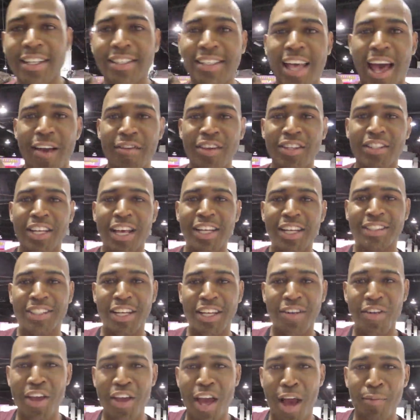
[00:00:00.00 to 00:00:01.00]
Savvy Says
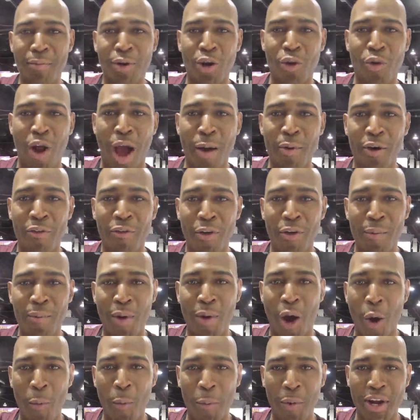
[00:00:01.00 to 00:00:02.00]
TV, I'm Karamo from
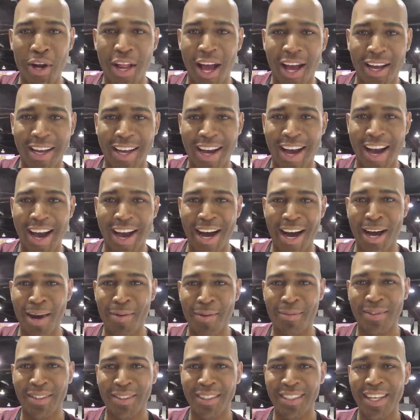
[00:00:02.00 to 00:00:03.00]

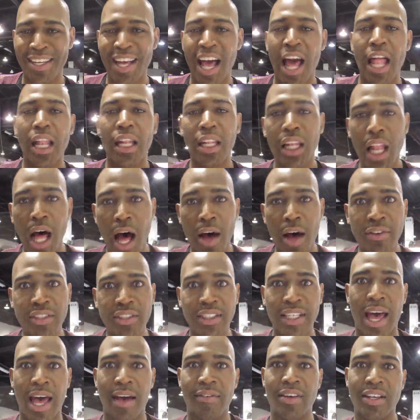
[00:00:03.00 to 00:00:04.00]
Oprah.com. Love
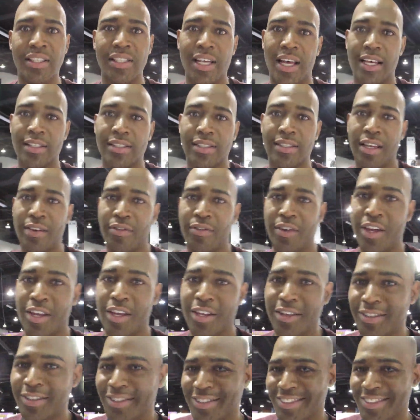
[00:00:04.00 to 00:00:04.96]
Savvy Says TV.